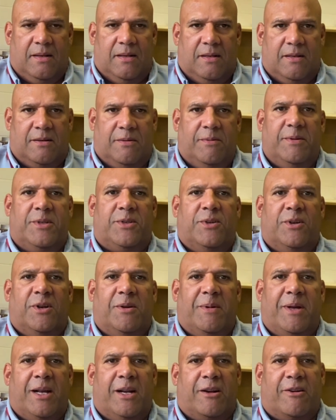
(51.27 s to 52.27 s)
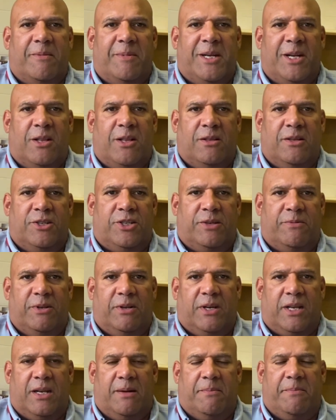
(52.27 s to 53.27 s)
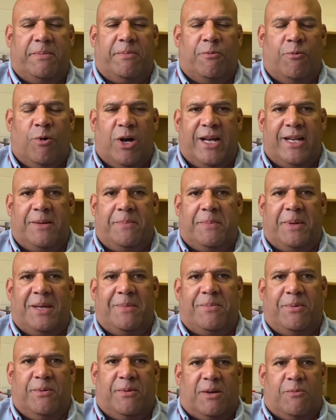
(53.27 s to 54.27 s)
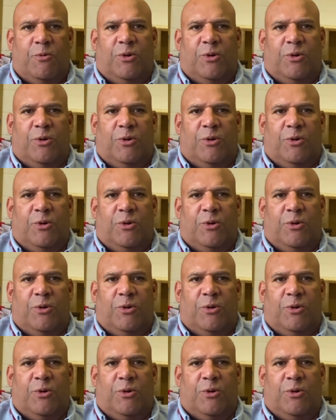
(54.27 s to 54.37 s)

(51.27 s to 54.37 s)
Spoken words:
So when we talk about criminology, we're looking at why do people,